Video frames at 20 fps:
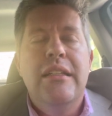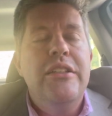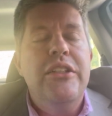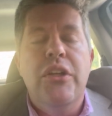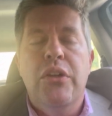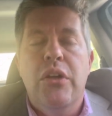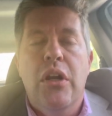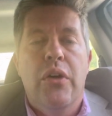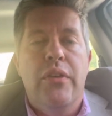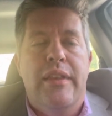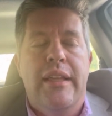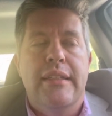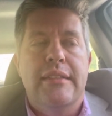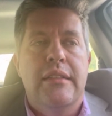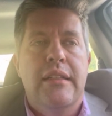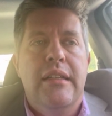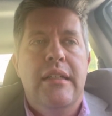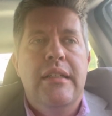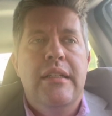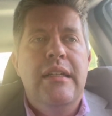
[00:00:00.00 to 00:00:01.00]
You know this.
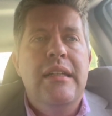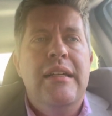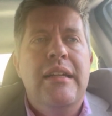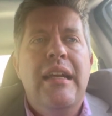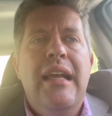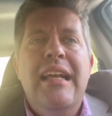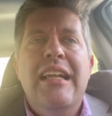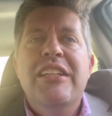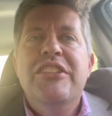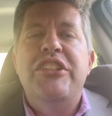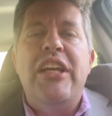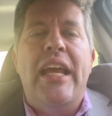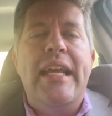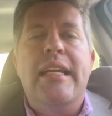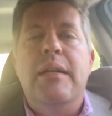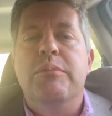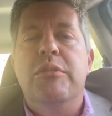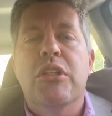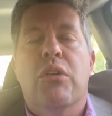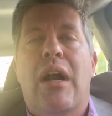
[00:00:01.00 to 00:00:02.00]

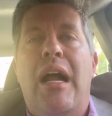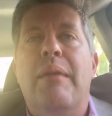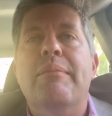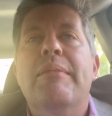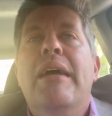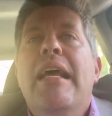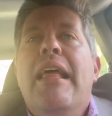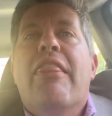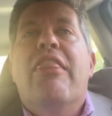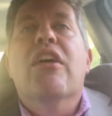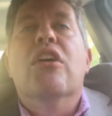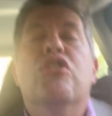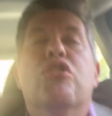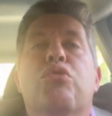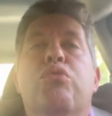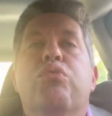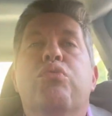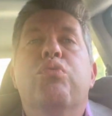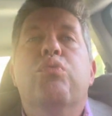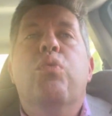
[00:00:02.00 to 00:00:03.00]
Jacob deGrom, the
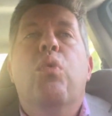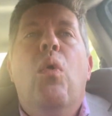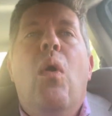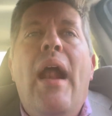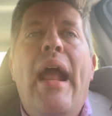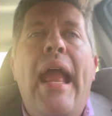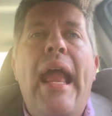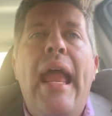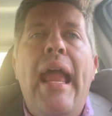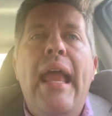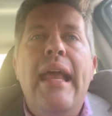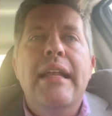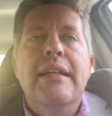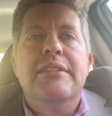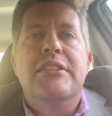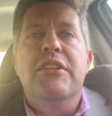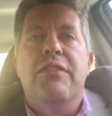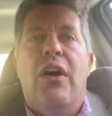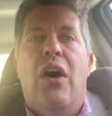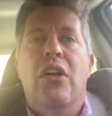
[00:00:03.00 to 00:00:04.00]

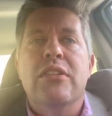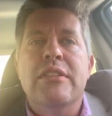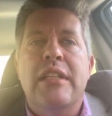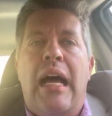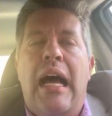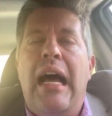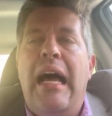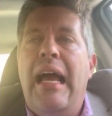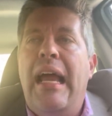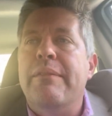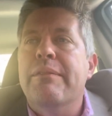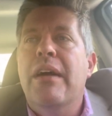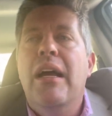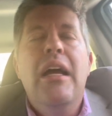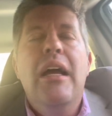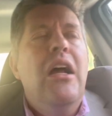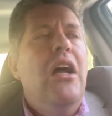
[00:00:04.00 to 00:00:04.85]
greatest of all time.